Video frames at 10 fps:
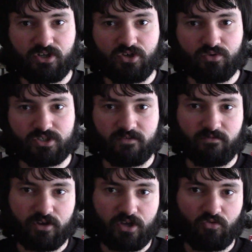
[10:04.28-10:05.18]
using
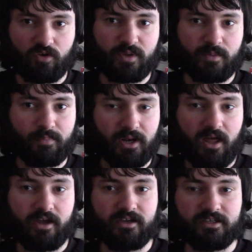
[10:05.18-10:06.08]
very grippy
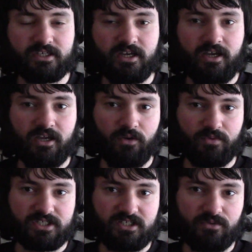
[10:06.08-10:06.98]
pliers, it
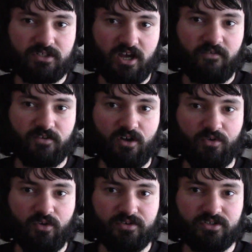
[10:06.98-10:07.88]
was still tough to
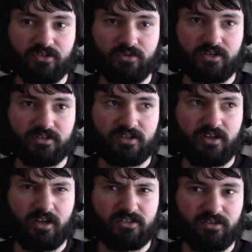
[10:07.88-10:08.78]
hold on to, and
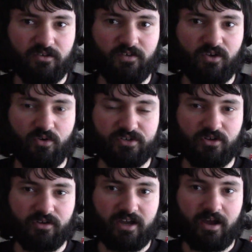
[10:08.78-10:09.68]
I don't know if I caught it
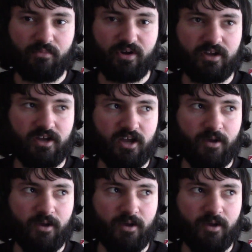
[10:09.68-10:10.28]
on camera,